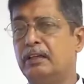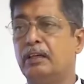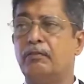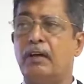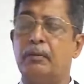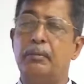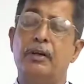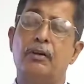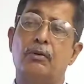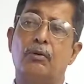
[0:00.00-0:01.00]

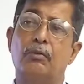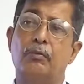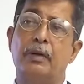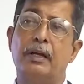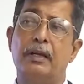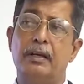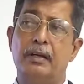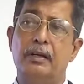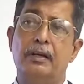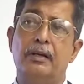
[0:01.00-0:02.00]
The
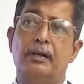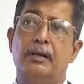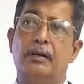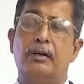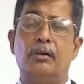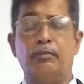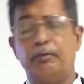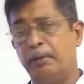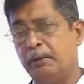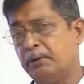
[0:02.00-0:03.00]
positives
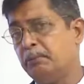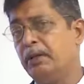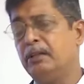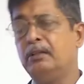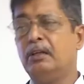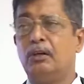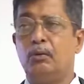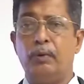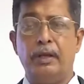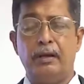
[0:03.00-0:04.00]
are obvious, but the
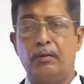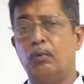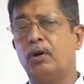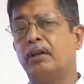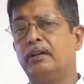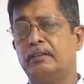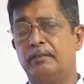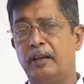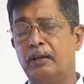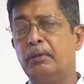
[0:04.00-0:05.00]
negatives
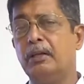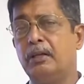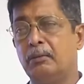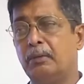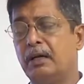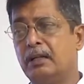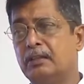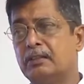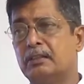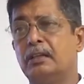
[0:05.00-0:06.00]
are not so
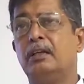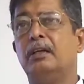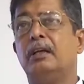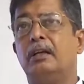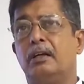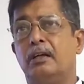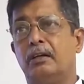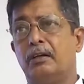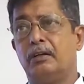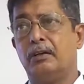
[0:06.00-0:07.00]
obvious,
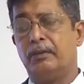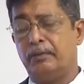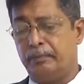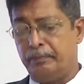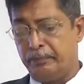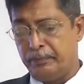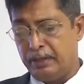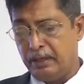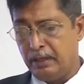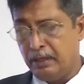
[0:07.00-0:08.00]
meaning that most
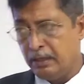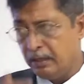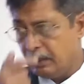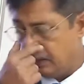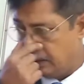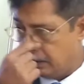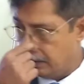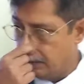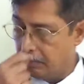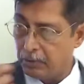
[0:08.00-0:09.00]
of the industry
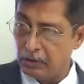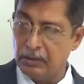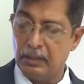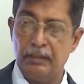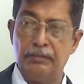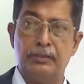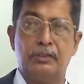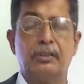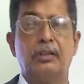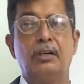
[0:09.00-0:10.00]
runs on hard
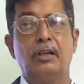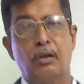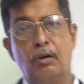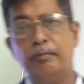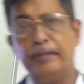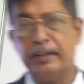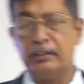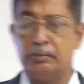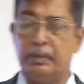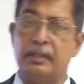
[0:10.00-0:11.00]
water,
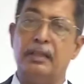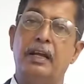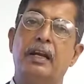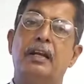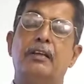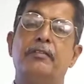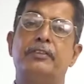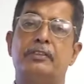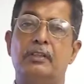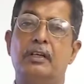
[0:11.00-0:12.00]
and over a
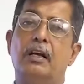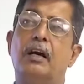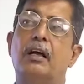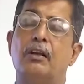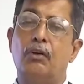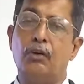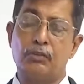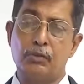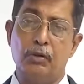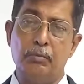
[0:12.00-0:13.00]
period of time,
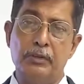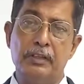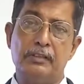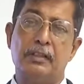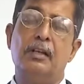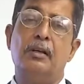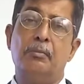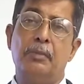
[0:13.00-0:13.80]
the